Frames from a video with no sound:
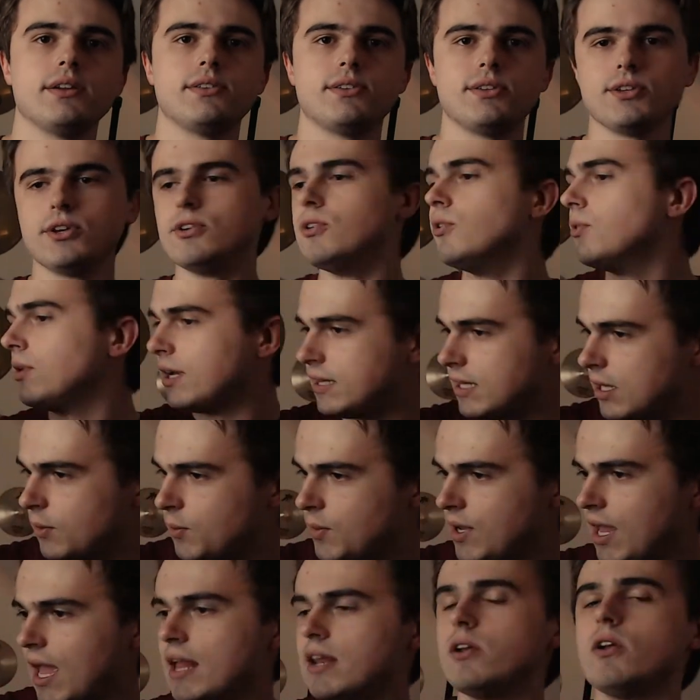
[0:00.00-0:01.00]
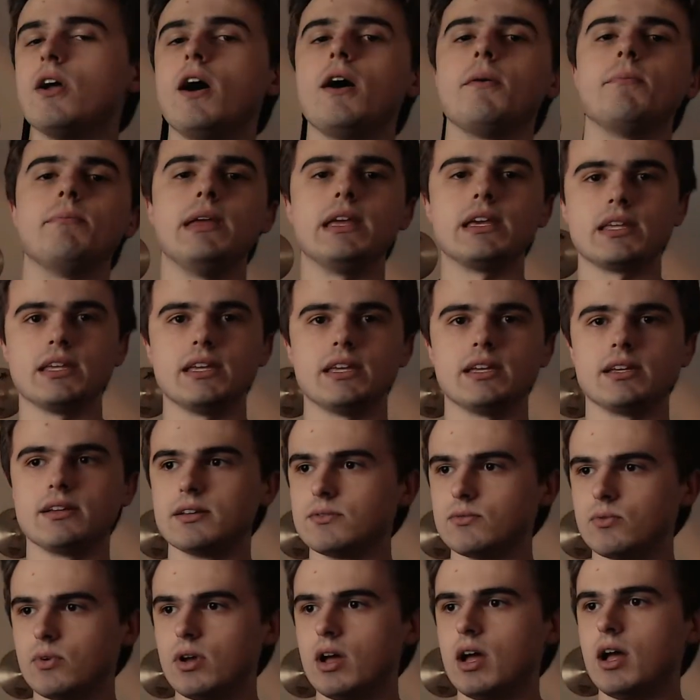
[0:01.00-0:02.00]
to do and then we ended up making
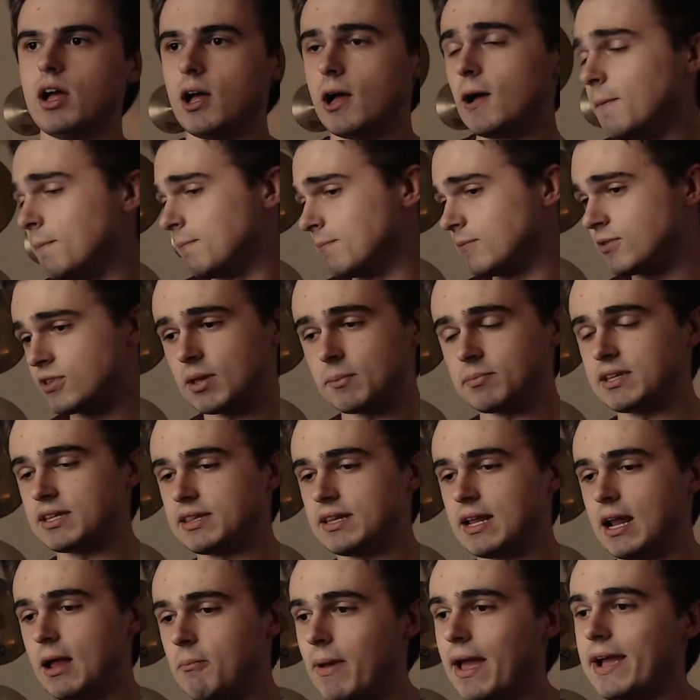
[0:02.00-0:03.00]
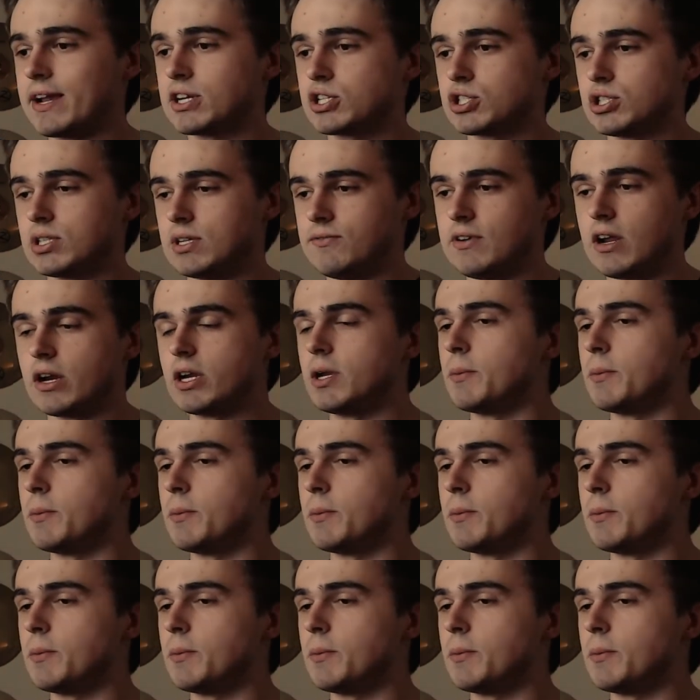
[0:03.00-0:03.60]
um, something that I'm actually very